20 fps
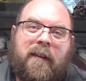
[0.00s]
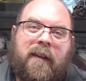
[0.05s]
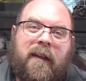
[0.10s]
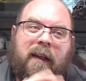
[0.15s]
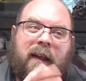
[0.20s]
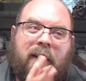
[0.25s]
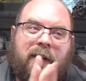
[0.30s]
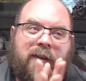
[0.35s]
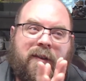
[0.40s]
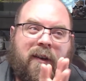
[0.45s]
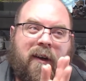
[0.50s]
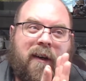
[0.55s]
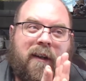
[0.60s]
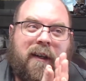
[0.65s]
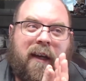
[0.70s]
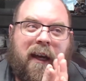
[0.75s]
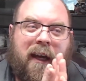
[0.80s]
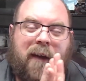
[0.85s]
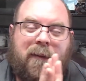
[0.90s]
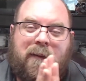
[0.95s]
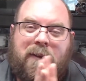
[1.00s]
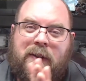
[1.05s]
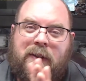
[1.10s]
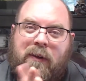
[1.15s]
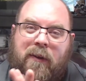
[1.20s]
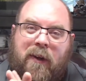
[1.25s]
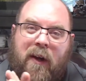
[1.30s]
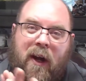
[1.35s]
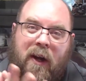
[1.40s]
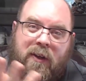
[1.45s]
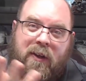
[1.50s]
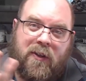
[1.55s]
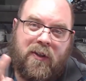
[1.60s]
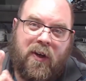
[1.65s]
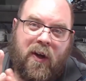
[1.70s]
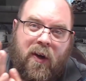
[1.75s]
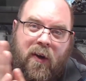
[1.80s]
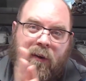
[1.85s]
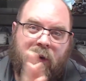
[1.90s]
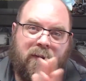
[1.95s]
that was going to take them into an
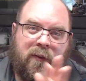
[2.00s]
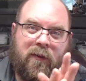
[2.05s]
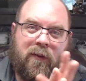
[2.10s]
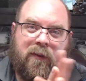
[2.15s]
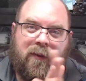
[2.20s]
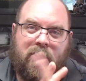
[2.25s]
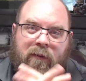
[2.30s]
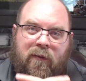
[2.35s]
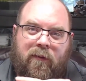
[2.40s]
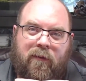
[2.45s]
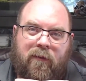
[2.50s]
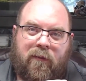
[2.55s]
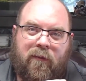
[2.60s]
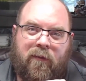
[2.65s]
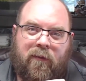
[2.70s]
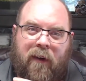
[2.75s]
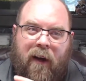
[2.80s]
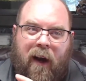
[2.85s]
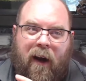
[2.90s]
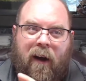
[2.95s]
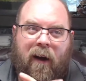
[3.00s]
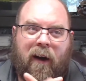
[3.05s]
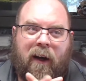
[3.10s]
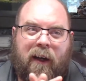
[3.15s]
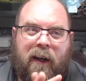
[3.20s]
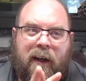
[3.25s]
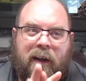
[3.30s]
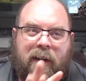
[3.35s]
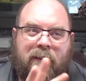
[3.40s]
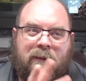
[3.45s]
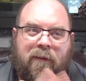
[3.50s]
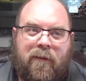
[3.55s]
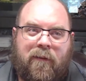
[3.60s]
unknown area,